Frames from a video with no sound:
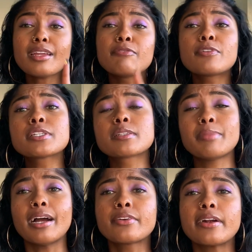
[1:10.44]
For some
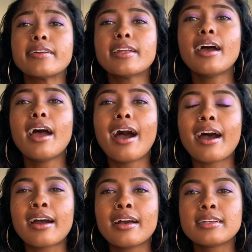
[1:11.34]
background,
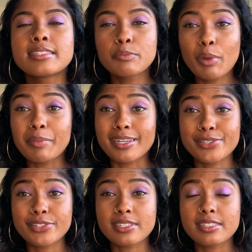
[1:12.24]
I did my
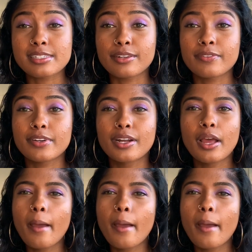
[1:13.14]
master's at Stanford,